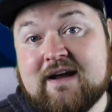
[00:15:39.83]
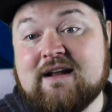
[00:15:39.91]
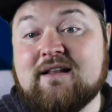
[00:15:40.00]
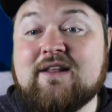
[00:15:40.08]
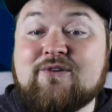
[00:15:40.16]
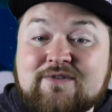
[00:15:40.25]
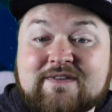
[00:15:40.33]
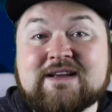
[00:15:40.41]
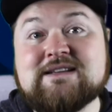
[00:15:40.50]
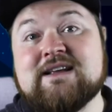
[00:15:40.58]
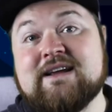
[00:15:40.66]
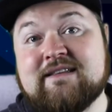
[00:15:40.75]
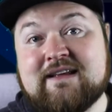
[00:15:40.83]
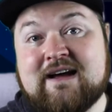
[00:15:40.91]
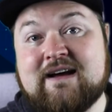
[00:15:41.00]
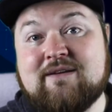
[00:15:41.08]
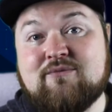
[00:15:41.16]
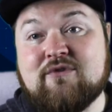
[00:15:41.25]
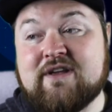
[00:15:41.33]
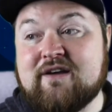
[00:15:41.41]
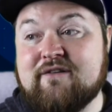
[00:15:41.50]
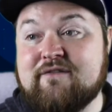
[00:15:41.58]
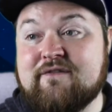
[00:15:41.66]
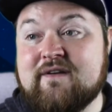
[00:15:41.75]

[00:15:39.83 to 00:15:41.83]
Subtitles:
Little things like that will give